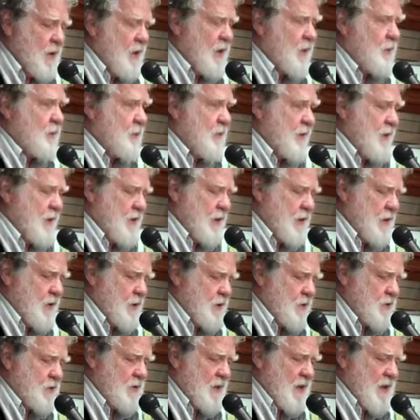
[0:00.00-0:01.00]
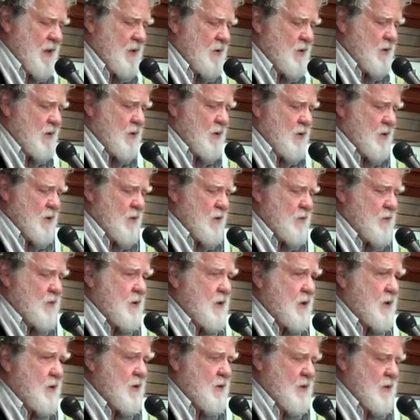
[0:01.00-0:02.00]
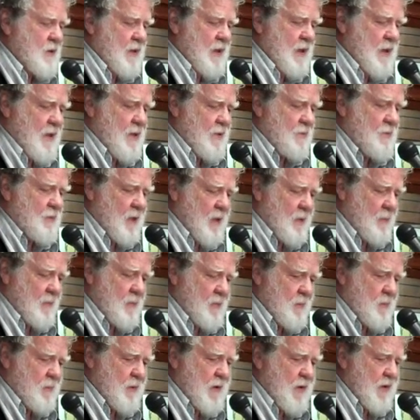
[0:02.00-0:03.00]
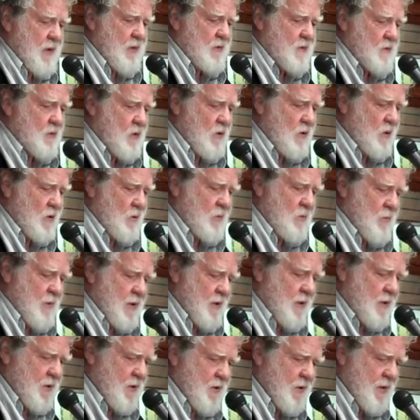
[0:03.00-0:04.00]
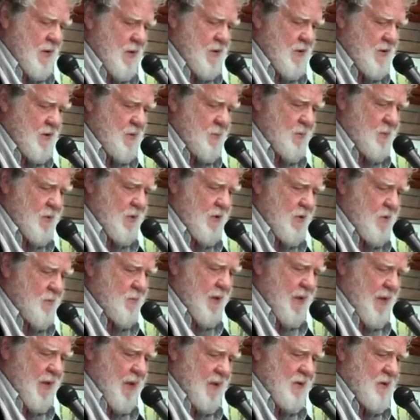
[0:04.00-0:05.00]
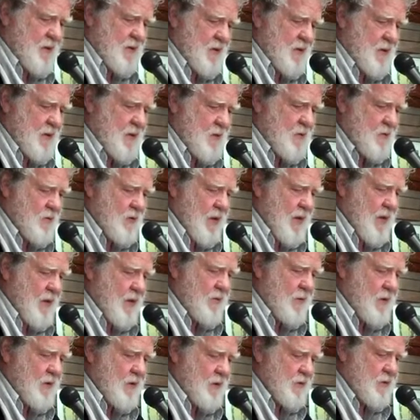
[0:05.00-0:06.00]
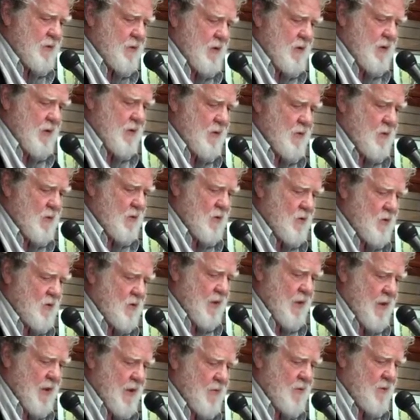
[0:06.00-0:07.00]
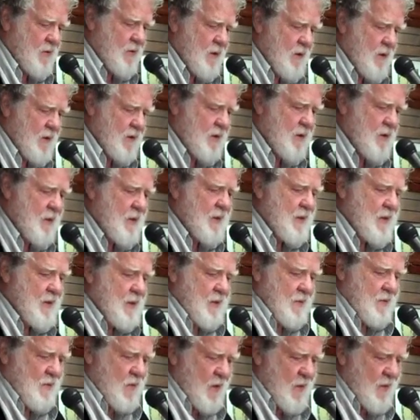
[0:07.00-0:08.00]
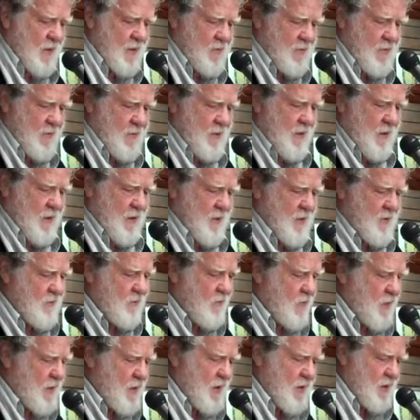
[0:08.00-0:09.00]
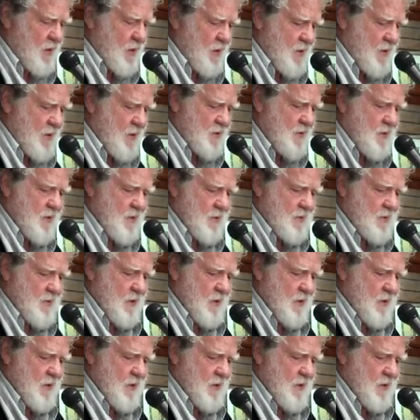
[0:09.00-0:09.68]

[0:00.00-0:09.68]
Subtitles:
Up the hills, down the curves, gear it down, pump the brakes. Old Mother Ginsburg backseat driving, turning towards Avalon. Driving down Van Ness,